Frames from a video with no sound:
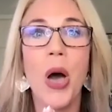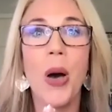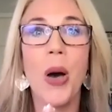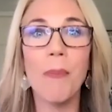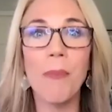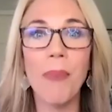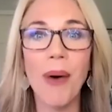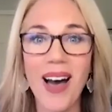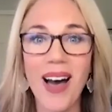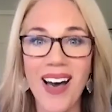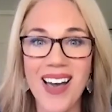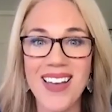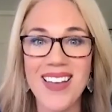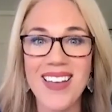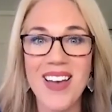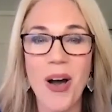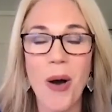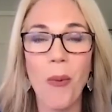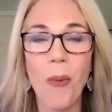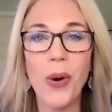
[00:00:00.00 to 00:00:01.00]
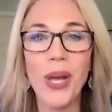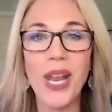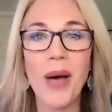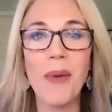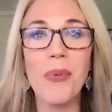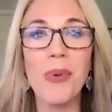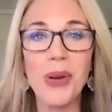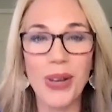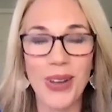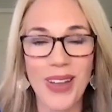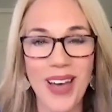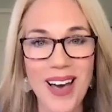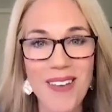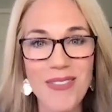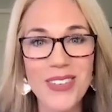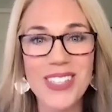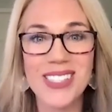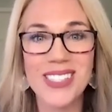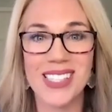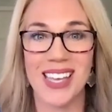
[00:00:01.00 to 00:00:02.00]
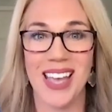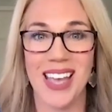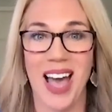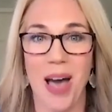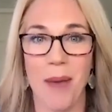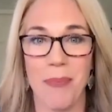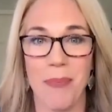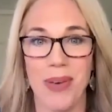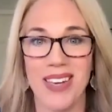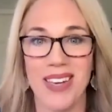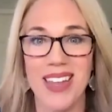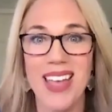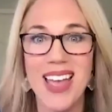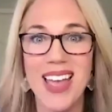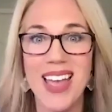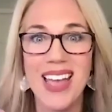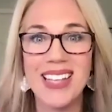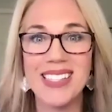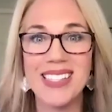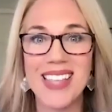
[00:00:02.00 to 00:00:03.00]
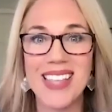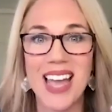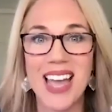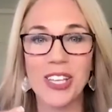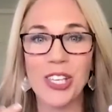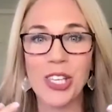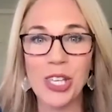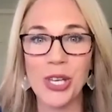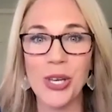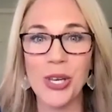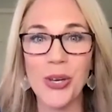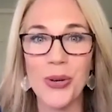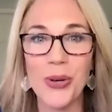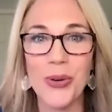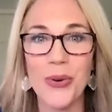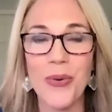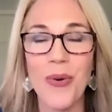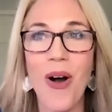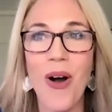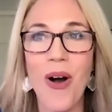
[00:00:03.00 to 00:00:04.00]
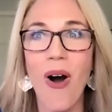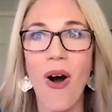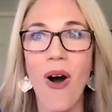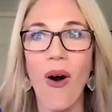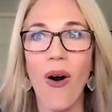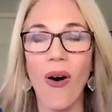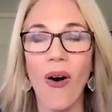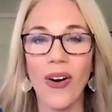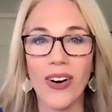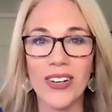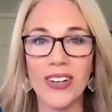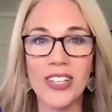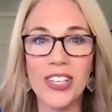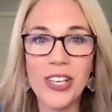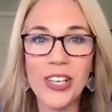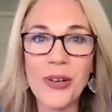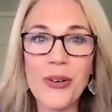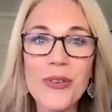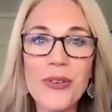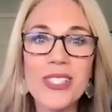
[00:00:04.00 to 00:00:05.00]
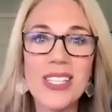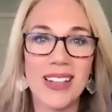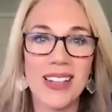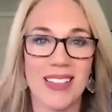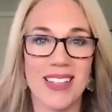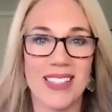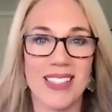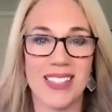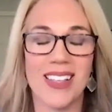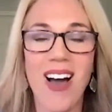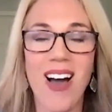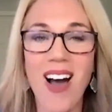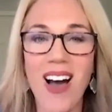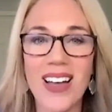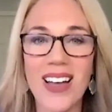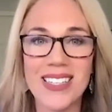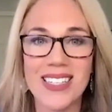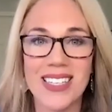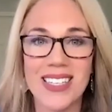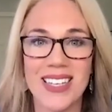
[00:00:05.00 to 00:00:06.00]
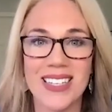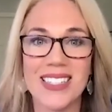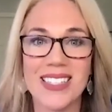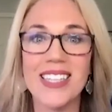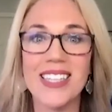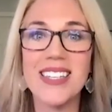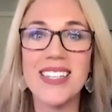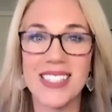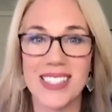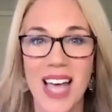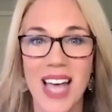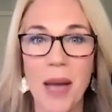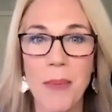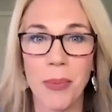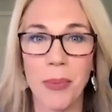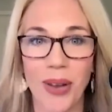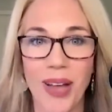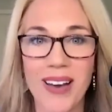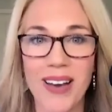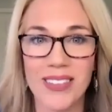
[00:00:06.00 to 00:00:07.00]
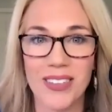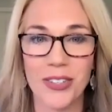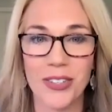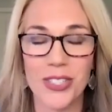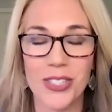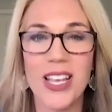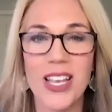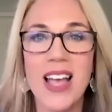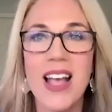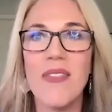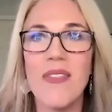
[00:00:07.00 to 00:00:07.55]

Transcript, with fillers: But what I would love to see happen is that you are using this content to disciple others,